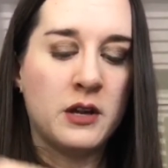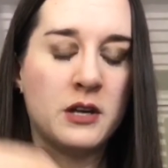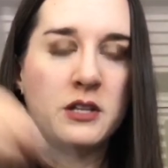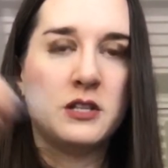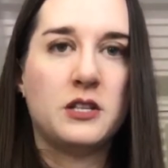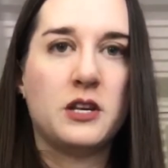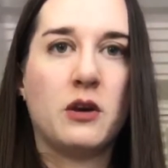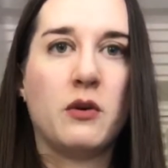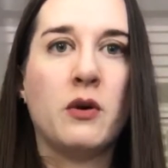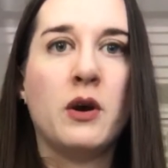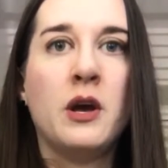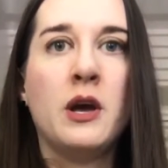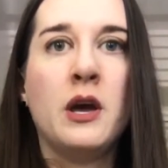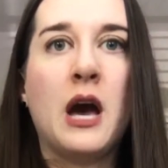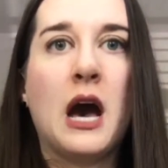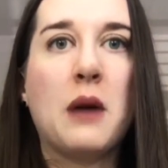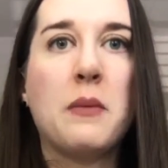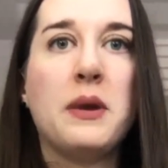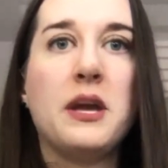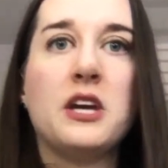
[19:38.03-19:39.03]
So
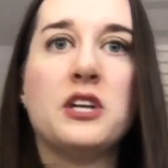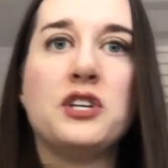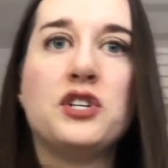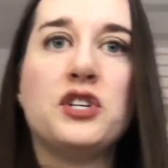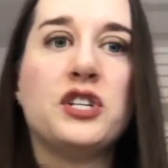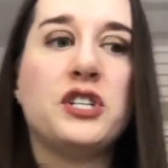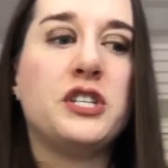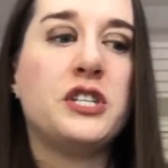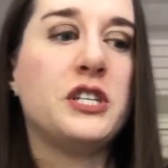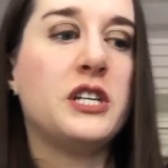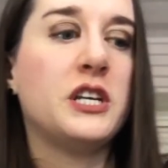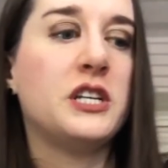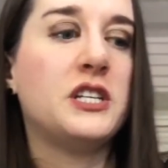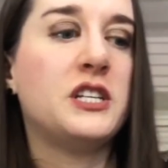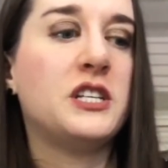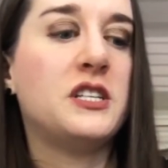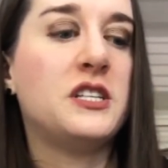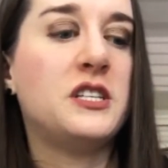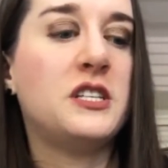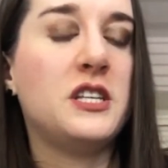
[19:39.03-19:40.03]
I'll be interested
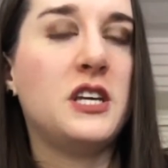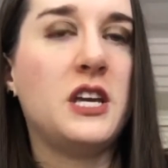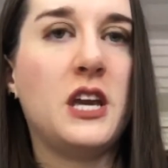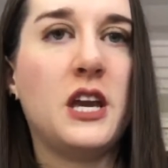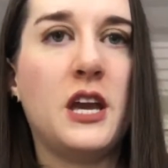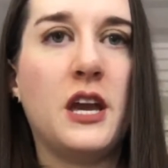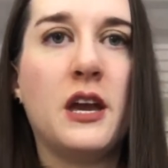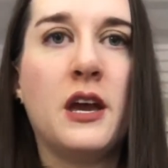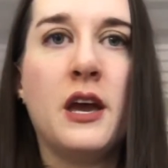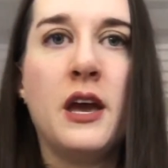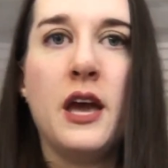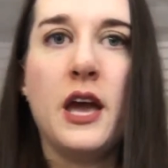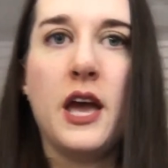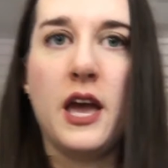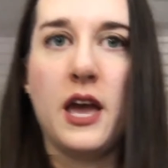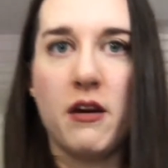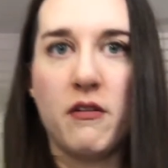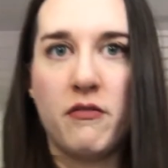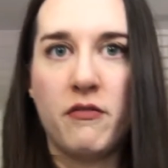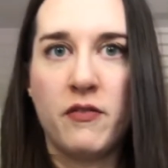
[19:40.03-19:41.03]
to see
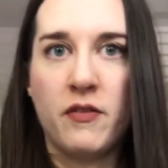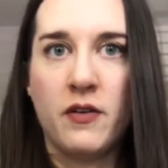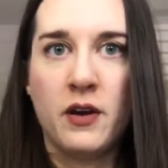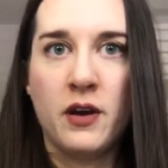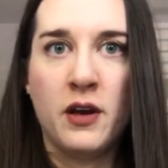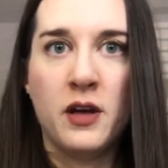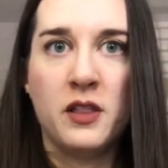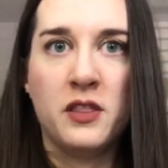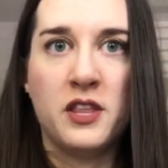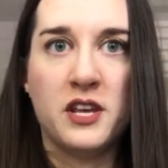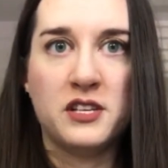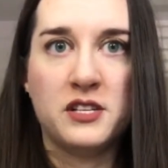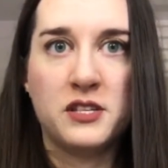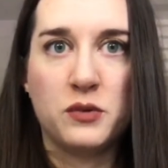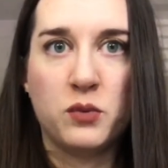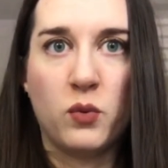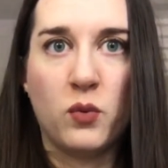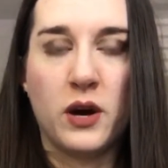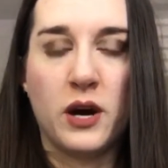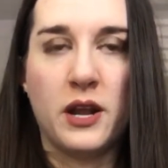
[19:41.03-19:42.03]
if
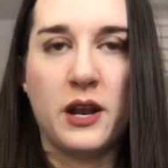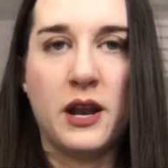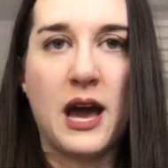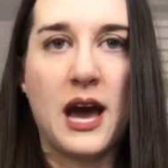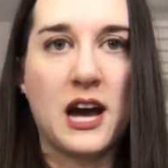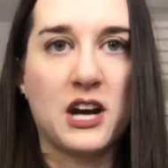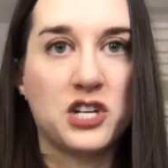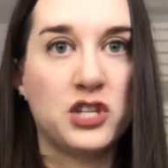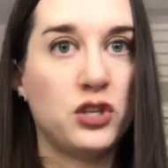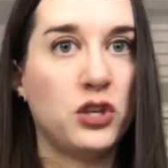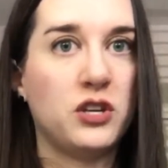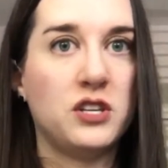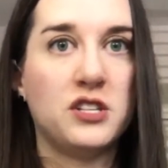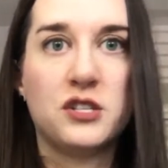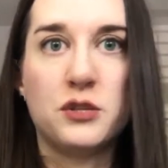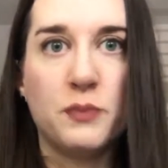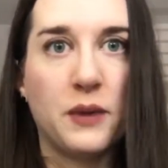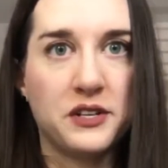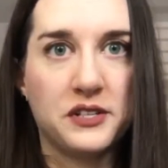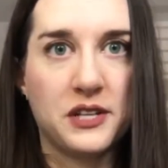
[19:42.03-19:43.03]
this one actually
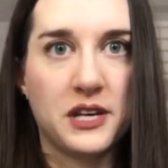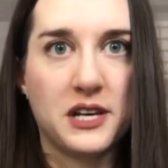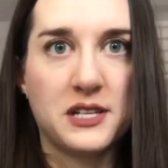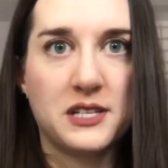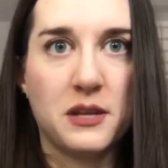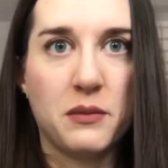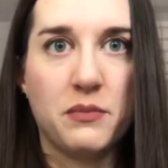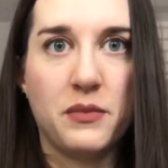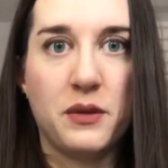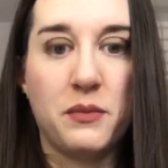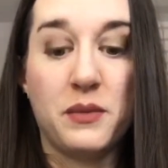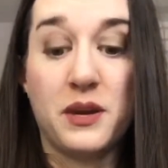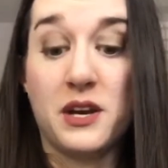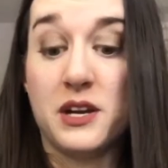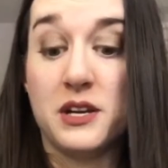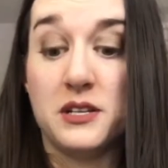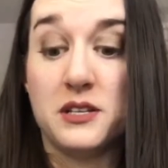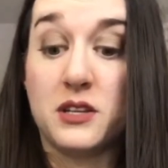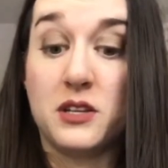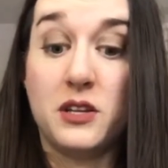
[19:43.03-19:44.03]
smells like something,
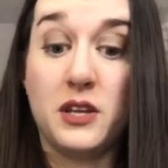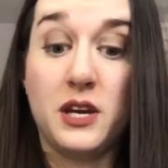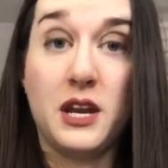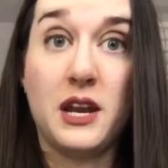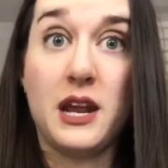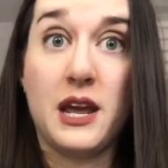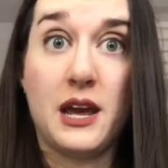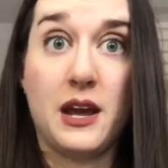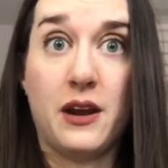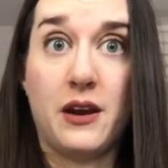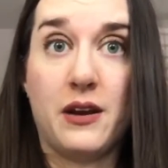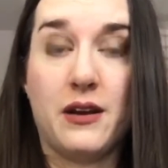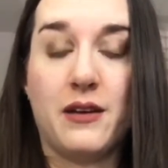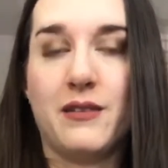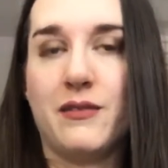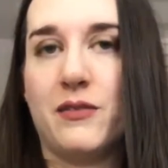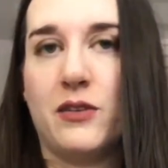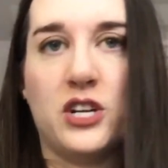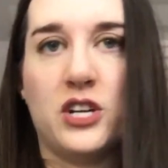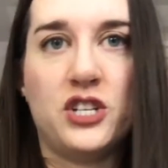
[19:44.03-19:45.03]
because Clean
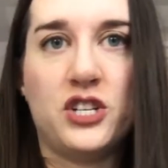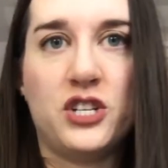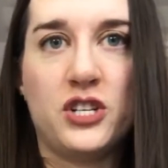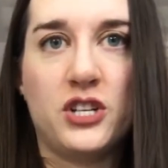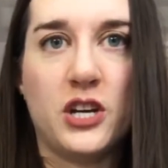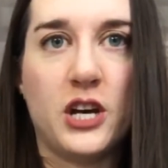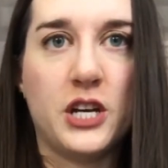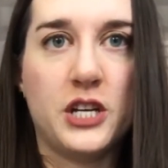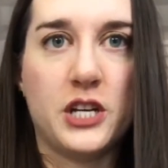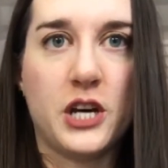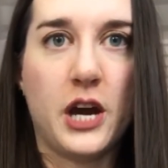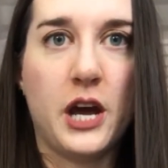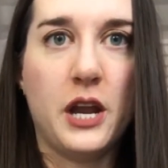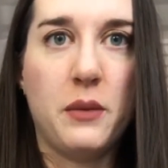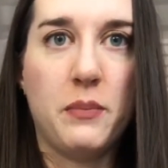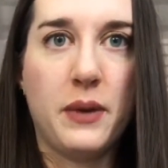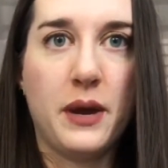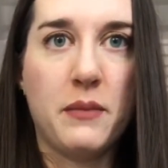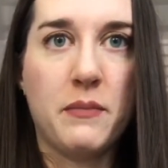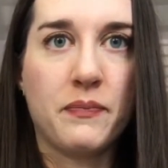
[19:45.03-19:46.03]
Air was a
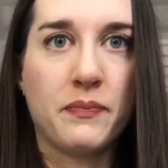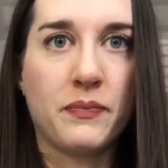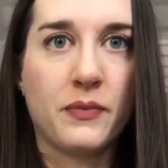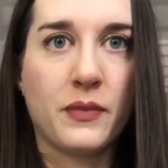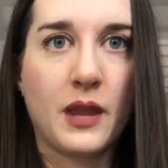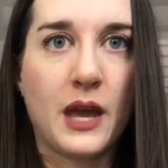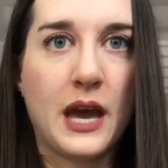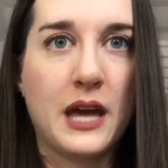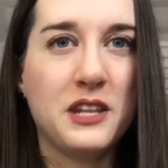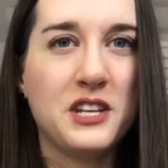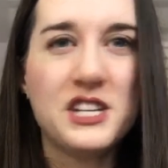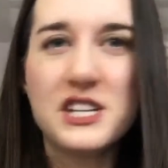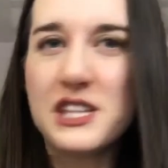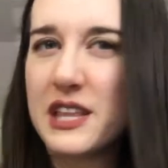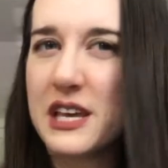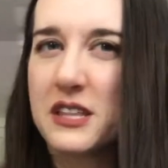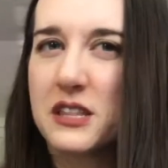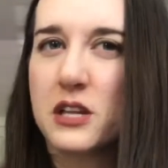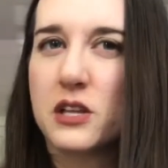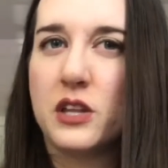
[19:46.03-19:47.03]
dud, but I did
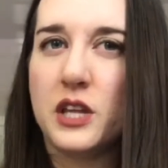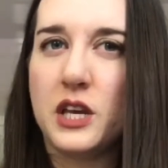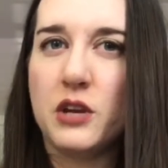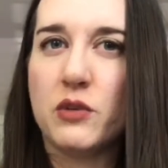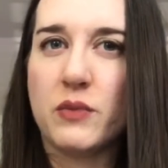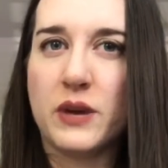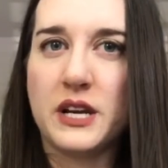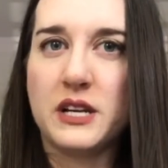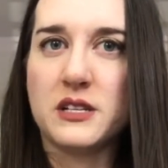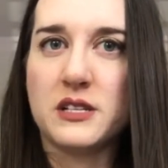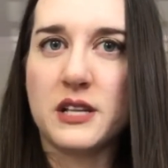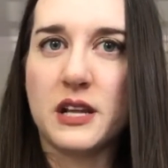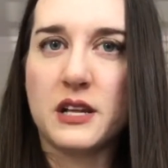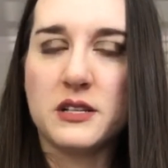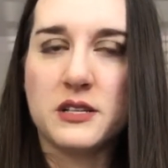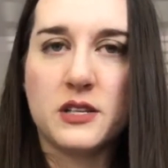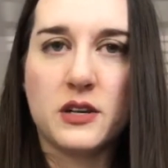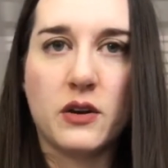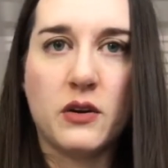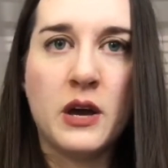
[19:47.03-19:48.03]
like the Clean Rain
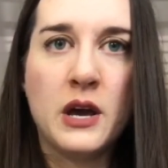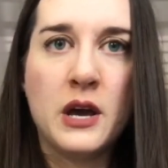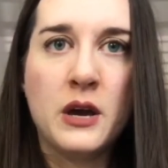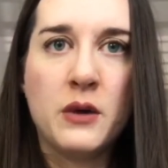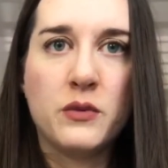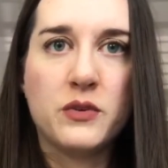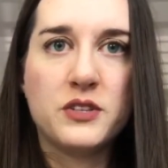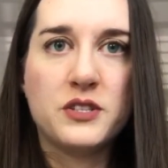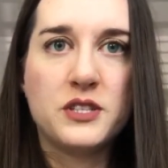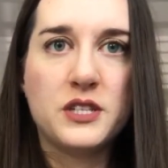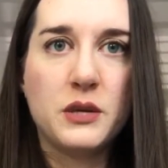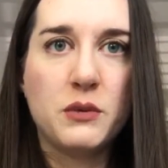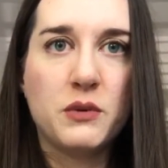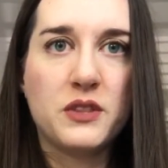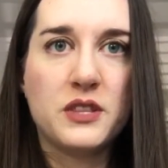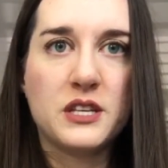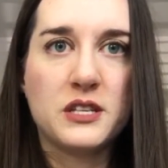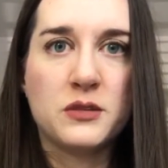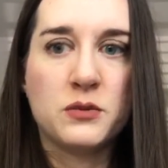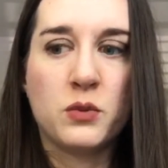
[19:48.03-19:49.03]
scent. So we'll see
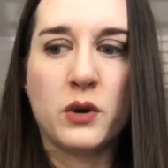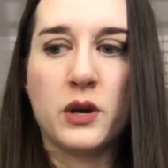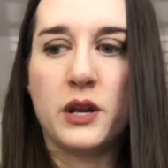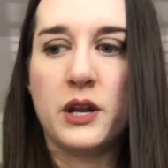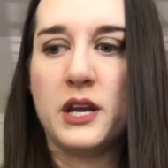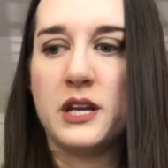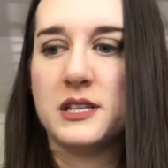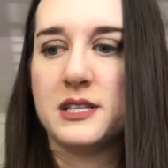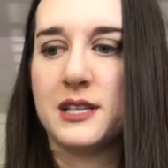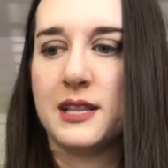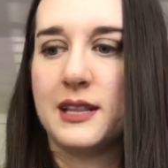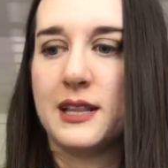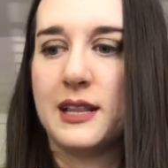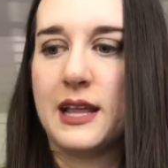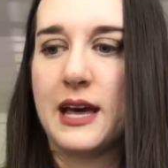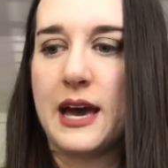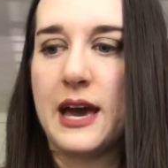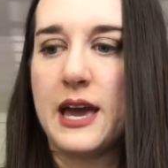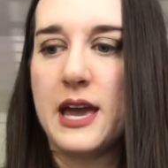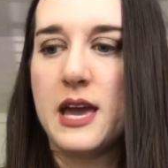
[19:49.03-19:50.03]
what this one is
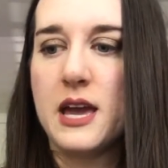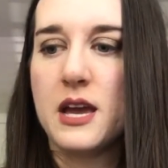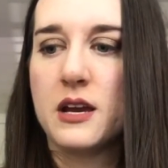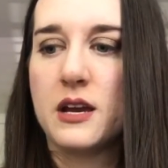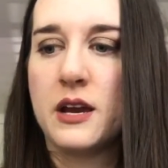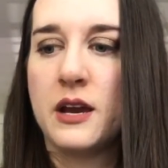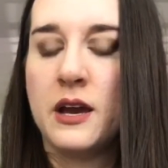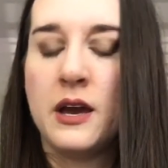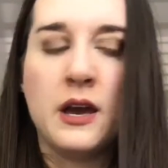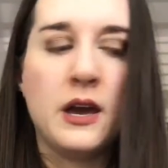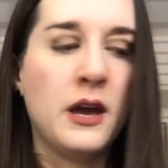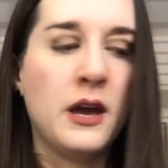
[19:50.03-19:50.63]
like.